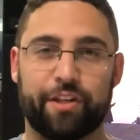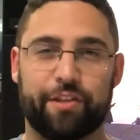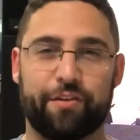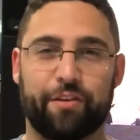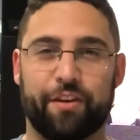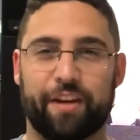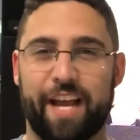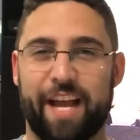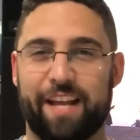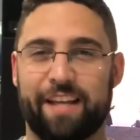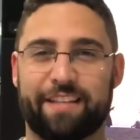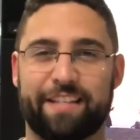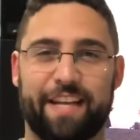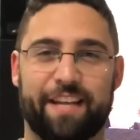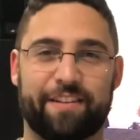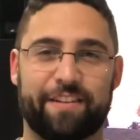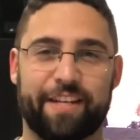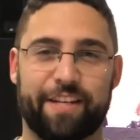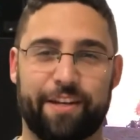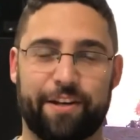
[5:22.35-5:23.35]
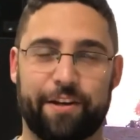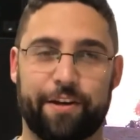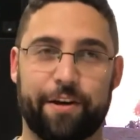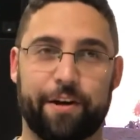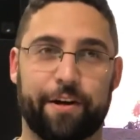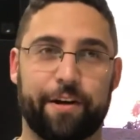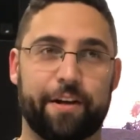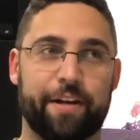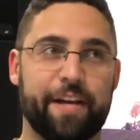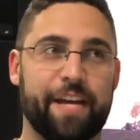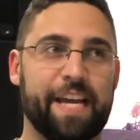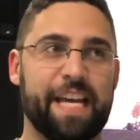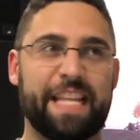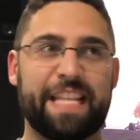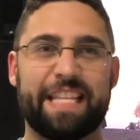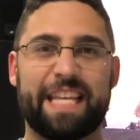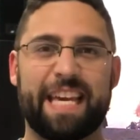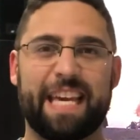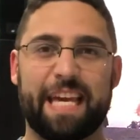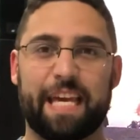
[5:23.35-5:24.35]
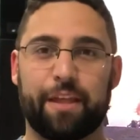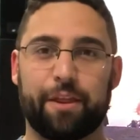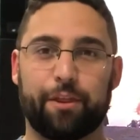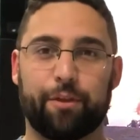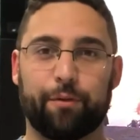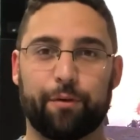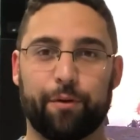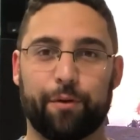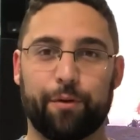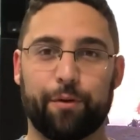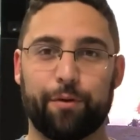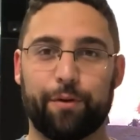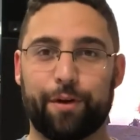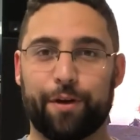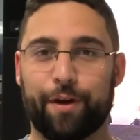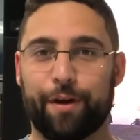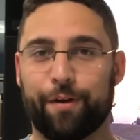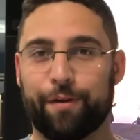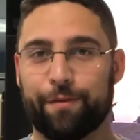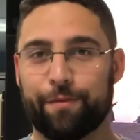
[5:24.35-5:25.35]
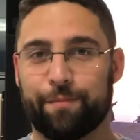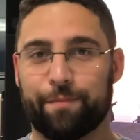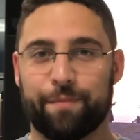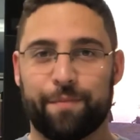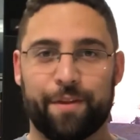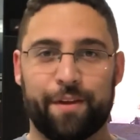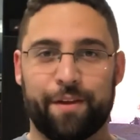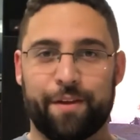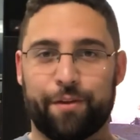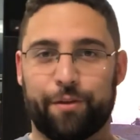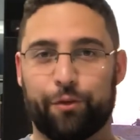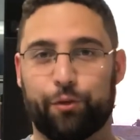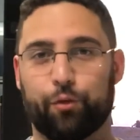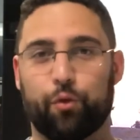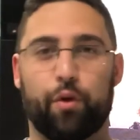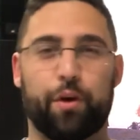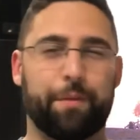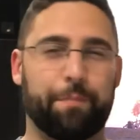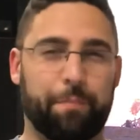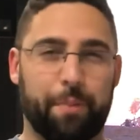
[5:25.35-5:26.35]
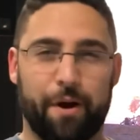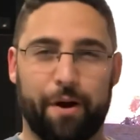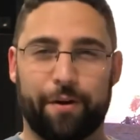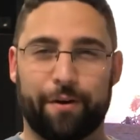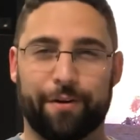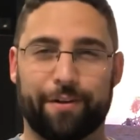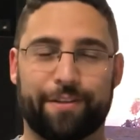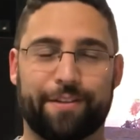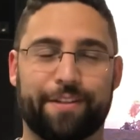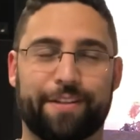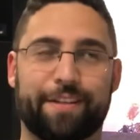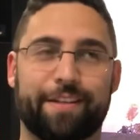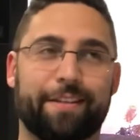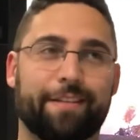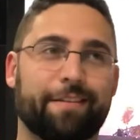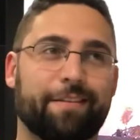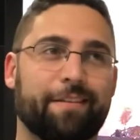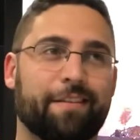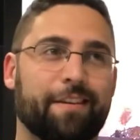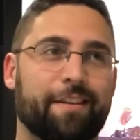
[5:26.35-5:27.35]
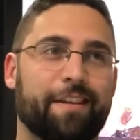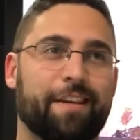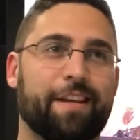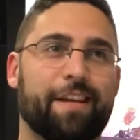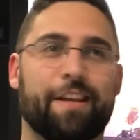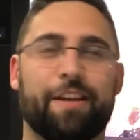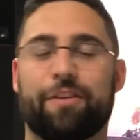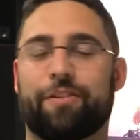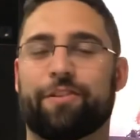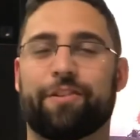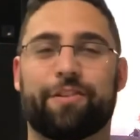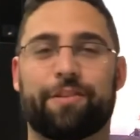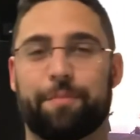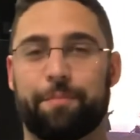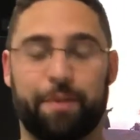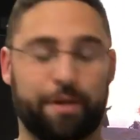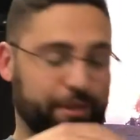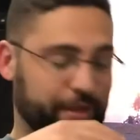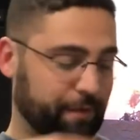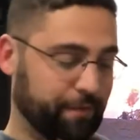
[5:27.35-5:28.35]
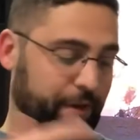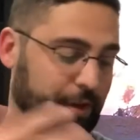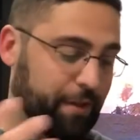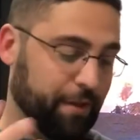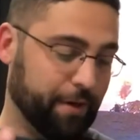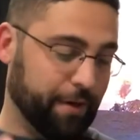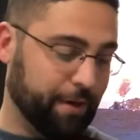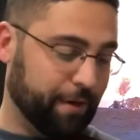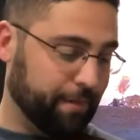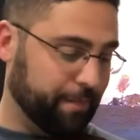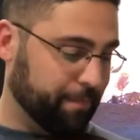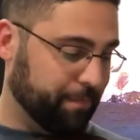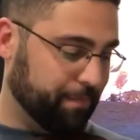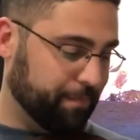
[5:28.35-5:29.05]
So it kind of sounds like you're digging through, you know, droid parts and, you know, just a bunch of other